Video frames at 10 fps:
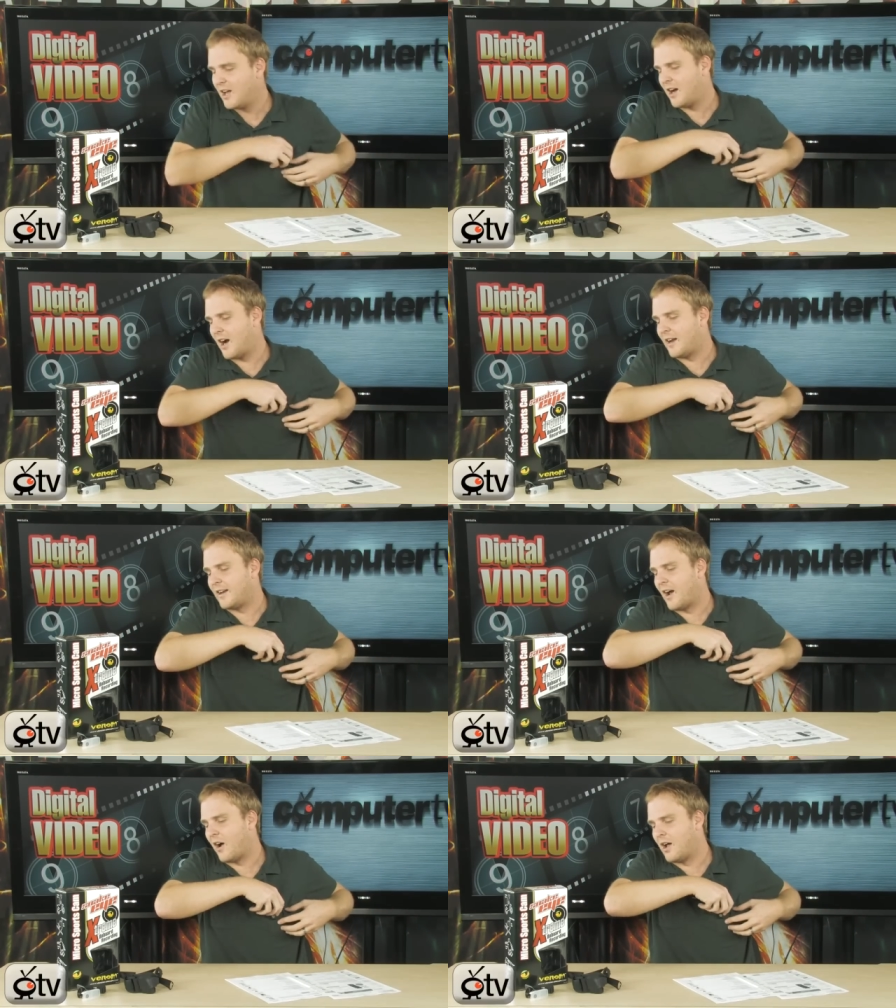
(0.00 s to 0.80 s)
All right,
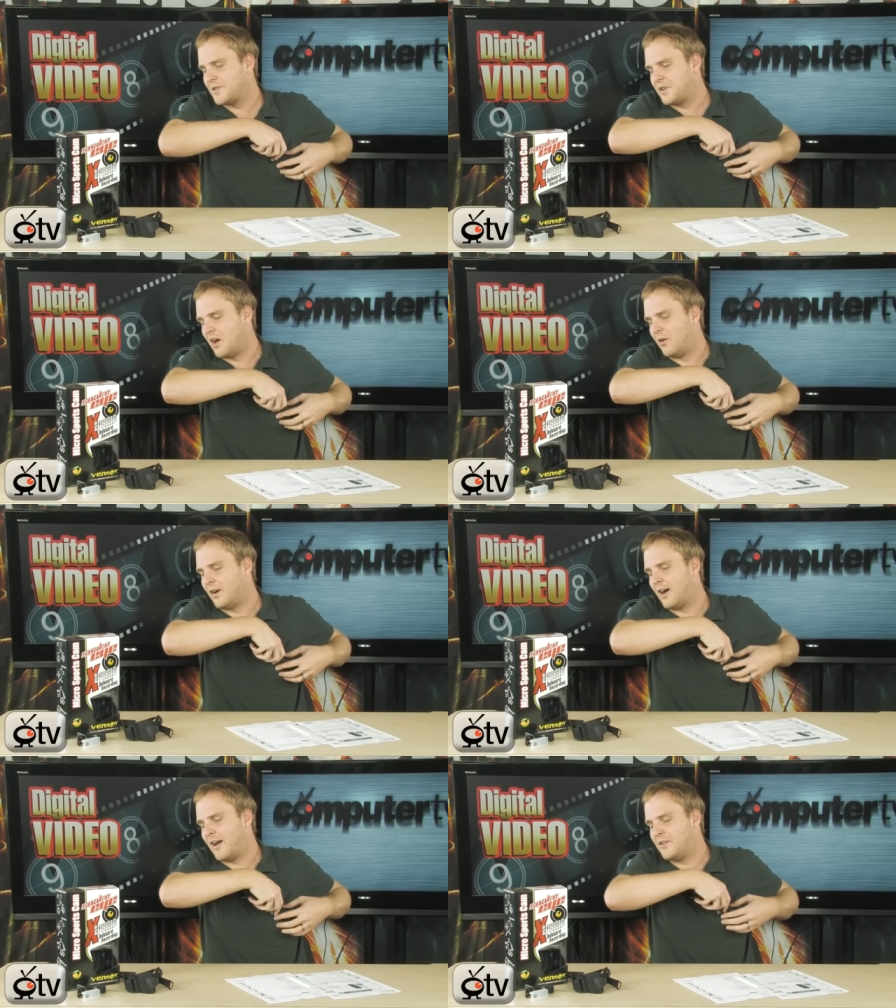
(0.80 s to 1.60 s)
now also
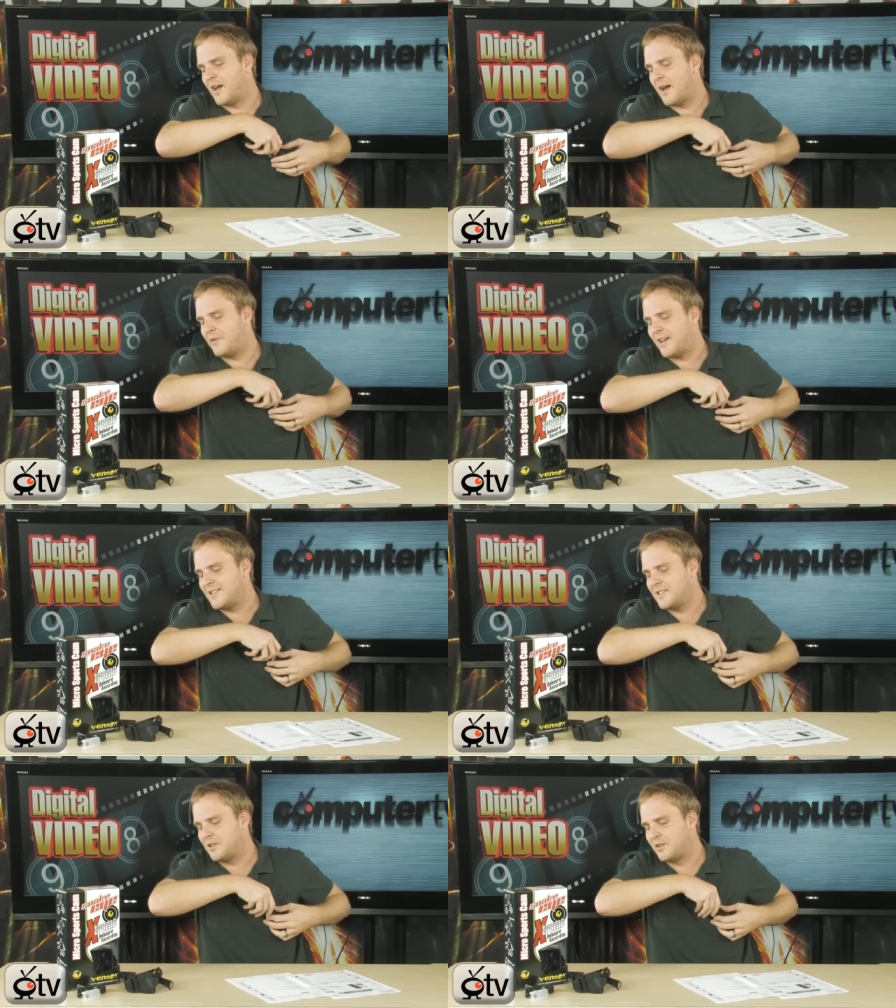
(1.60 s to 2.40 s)
uh, you have a
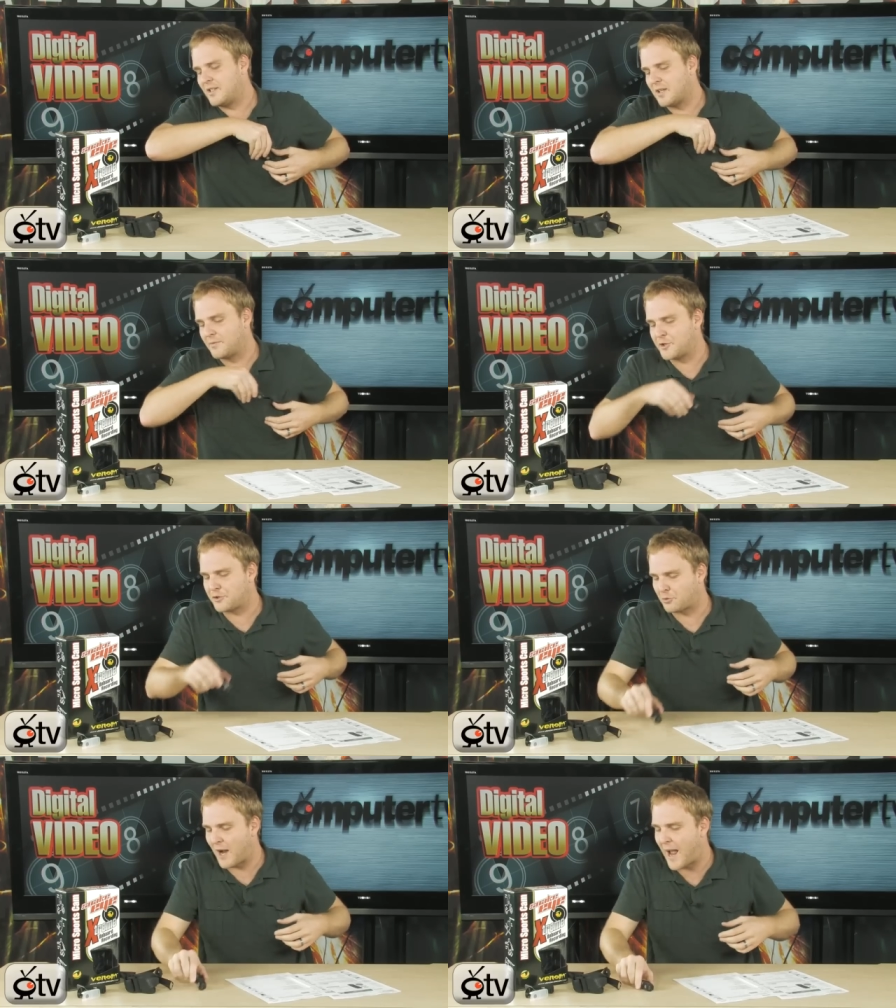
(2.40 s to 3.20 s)
series of
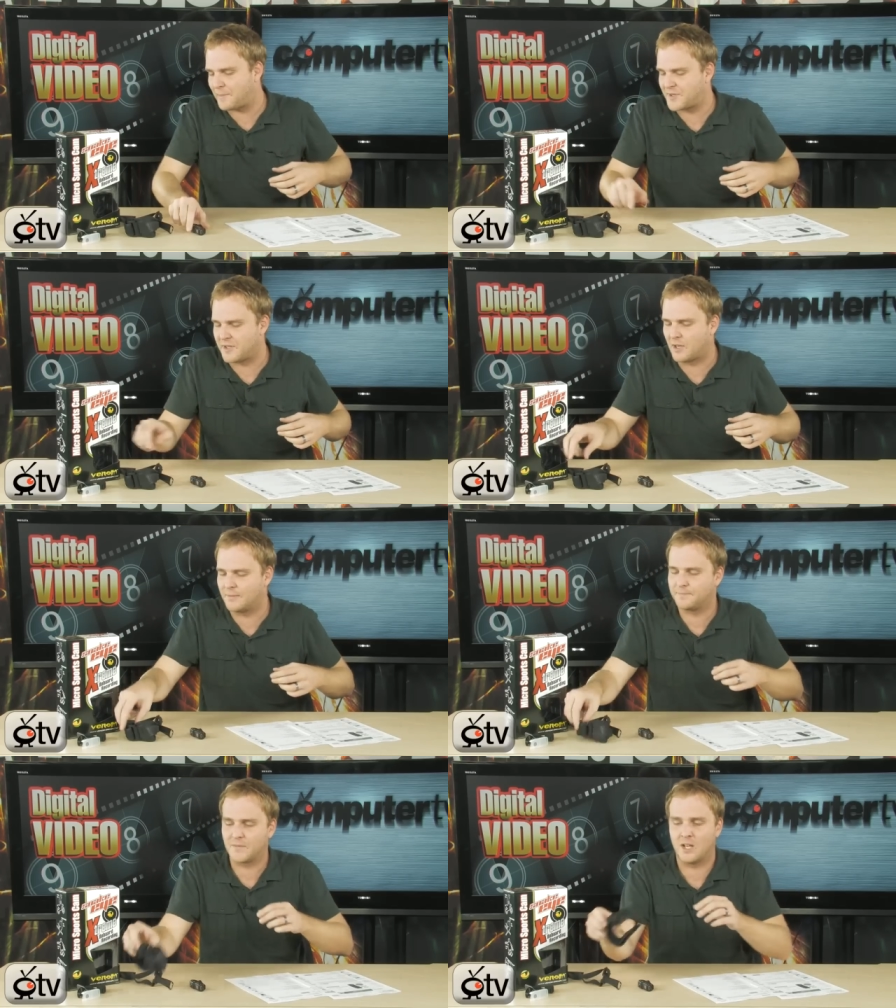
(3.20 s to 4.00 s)
straps
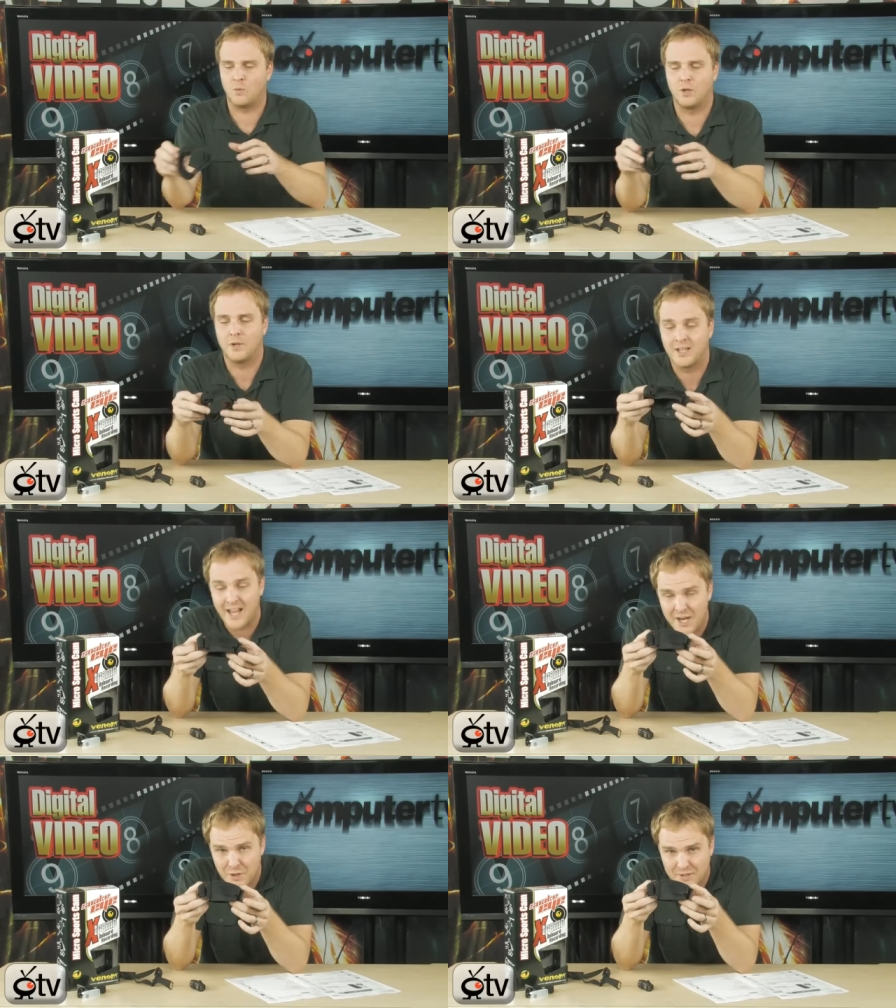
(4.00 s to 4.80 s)
here that will
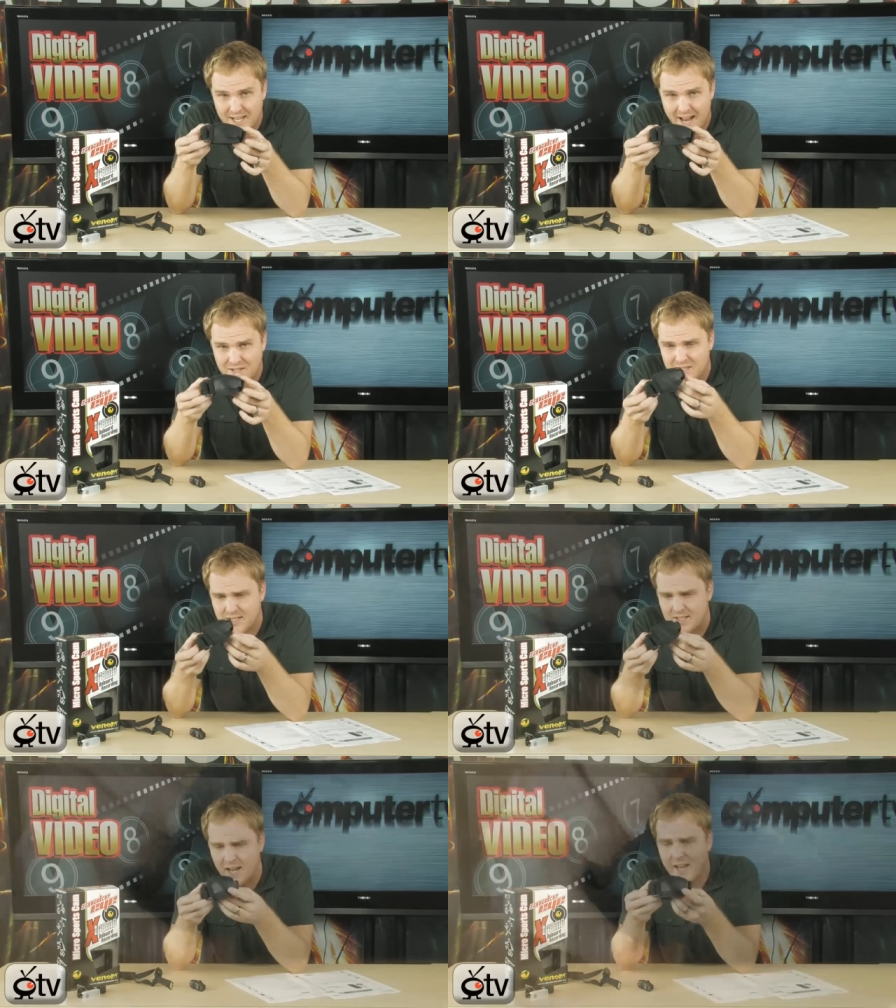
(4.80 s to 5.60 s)
allow you to attach this
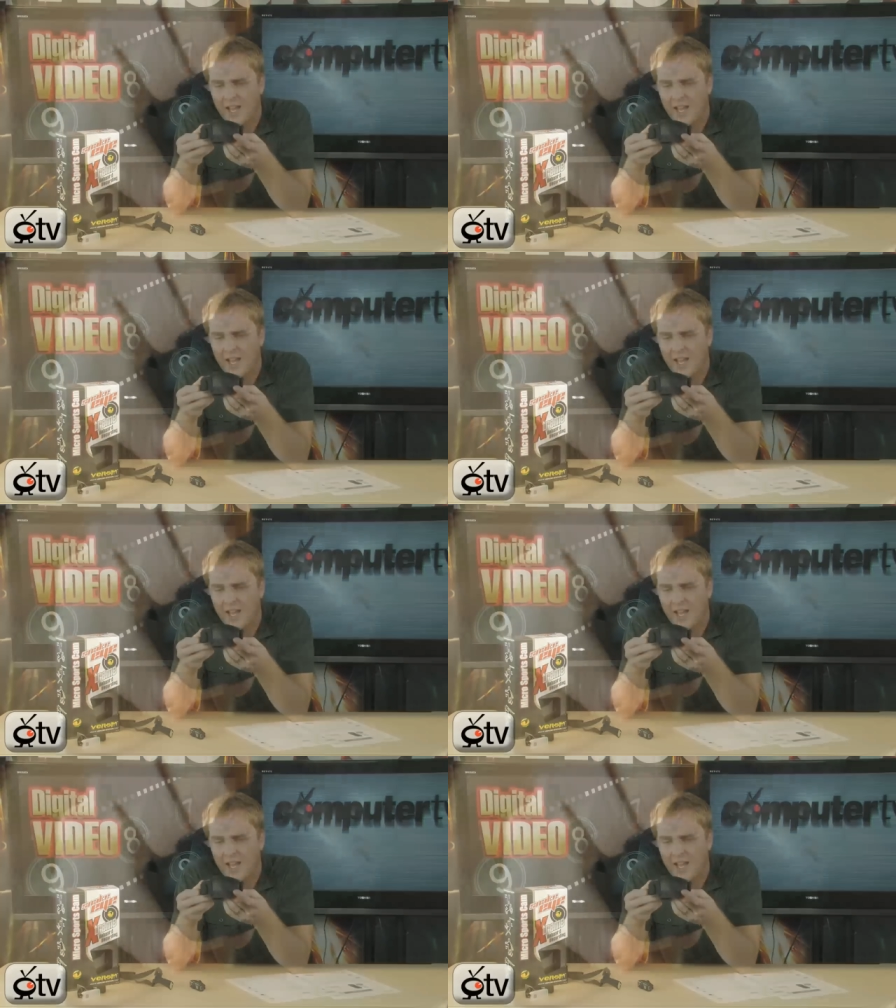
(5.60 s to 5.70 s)
to, say,